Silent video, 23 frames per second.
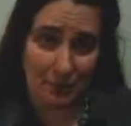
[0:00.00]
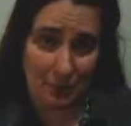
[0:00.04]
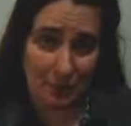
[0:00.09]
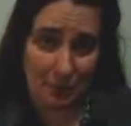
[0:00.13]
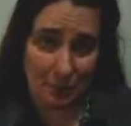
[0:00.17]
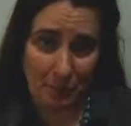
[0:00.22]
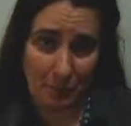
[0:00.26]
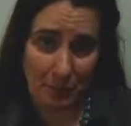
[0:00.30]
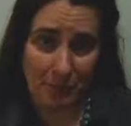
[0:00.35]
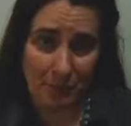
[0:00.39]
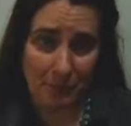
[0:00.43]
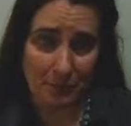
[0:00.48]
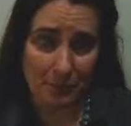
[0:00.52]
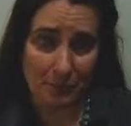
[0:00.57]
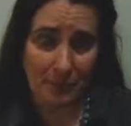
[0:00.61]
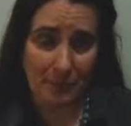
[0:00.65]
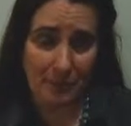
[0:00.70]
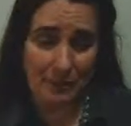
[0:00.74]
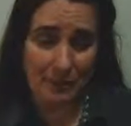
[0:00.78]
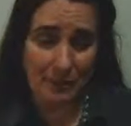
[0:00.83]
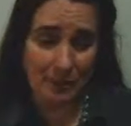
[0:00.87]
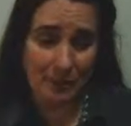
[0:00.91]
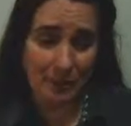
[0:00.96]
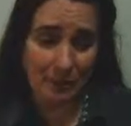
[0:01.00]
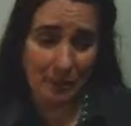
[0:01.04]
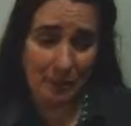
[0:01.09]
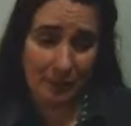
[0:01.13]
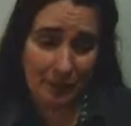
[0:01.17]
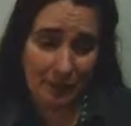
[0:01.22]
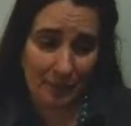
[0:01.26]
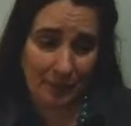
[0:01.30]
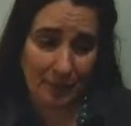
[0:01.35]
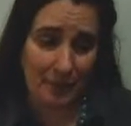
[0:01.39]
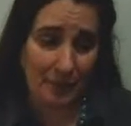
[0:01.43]
to her mother when her
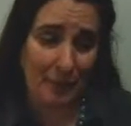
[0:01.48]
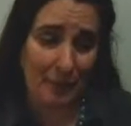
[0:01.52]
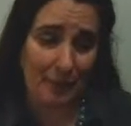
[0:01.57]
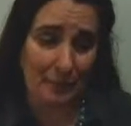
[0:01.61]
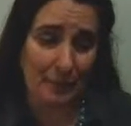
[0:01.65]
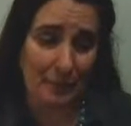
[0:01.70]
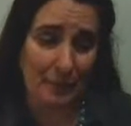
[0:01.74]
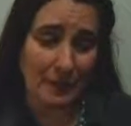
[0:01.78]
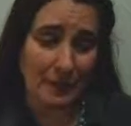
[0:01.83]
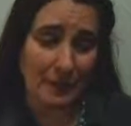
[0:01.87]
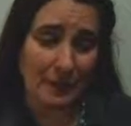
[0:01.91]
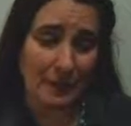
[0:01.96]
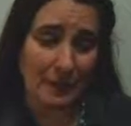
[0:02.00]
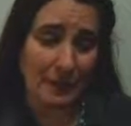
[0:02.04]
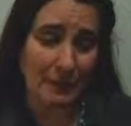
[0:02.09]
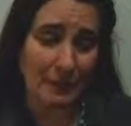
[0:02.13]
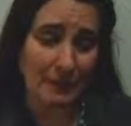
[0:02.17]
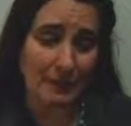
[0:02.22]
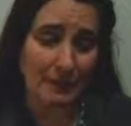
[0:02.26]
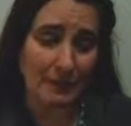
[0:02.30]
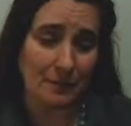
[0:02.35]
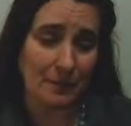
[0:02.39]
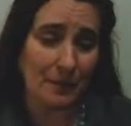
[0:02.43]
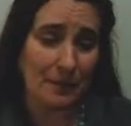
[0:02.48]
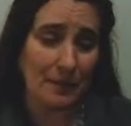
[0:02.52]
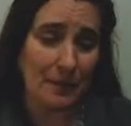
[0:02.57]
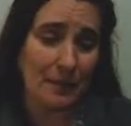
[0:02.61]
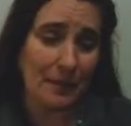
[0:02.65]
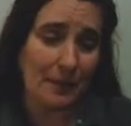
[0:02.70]
mother had had brain cancer.